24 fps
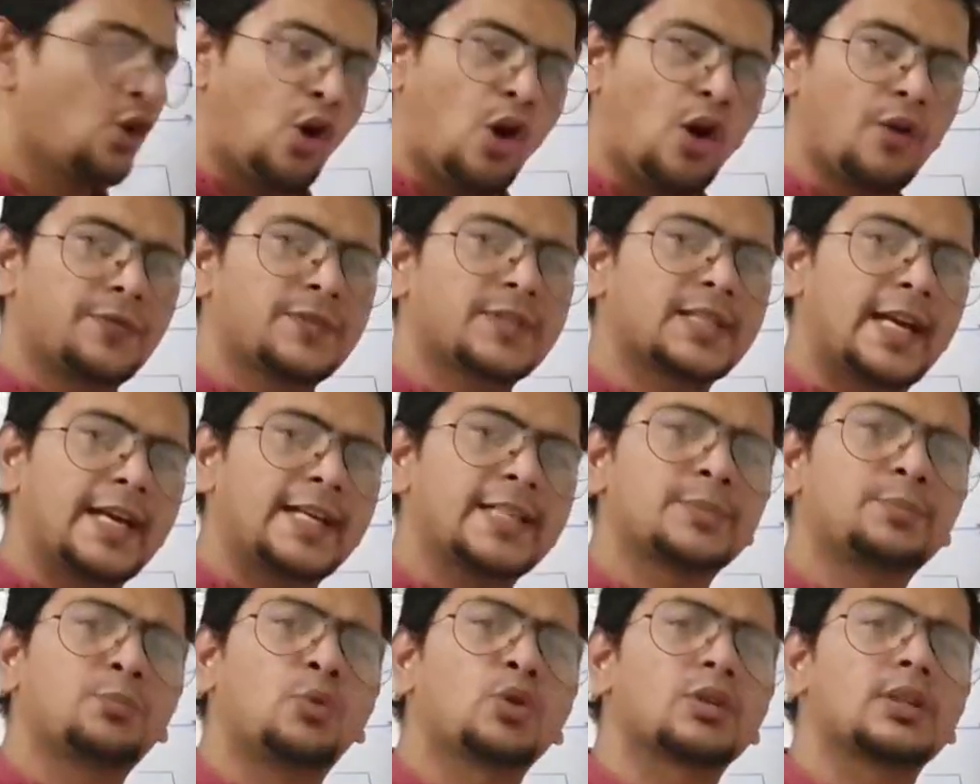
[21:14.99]
of
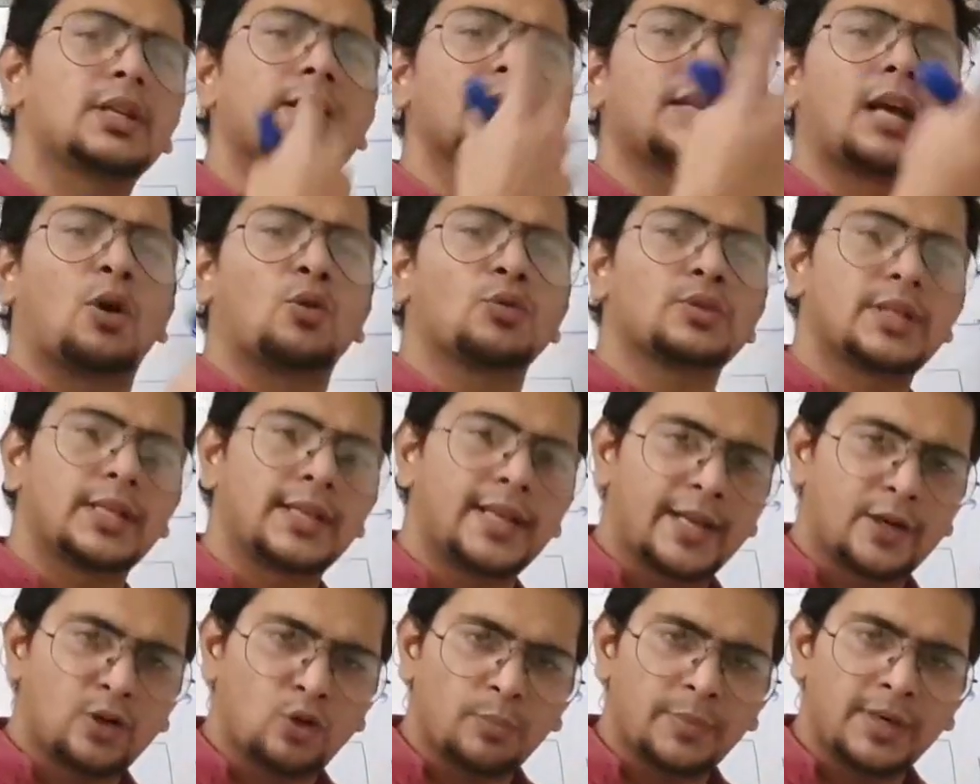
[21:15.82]
size more than 1000
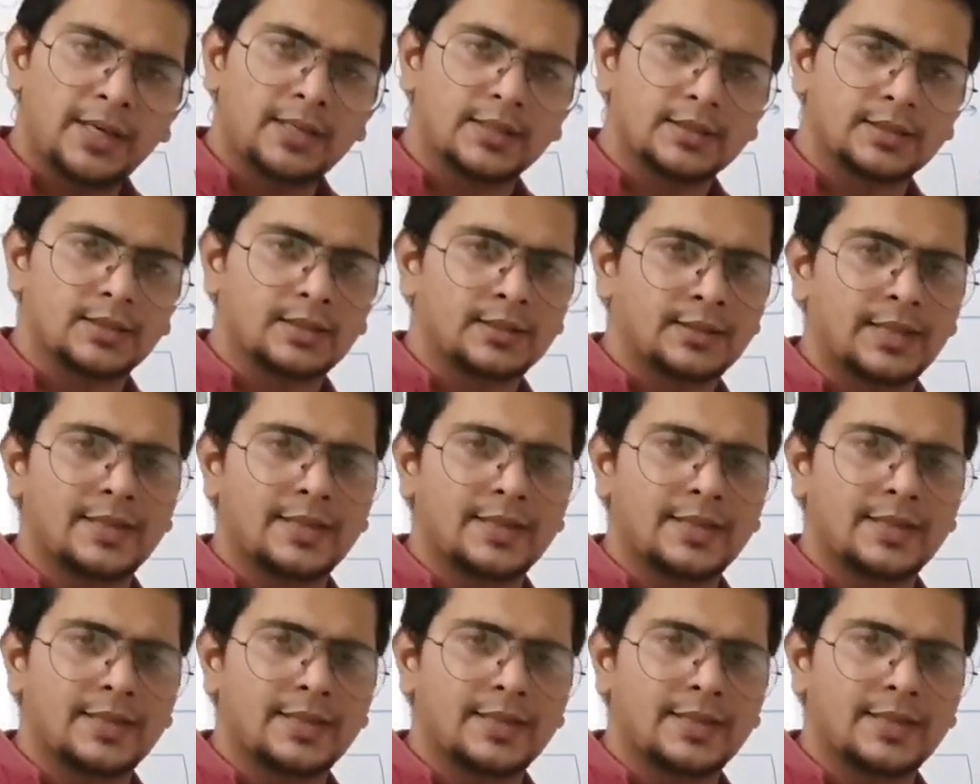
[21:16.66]
nanometer,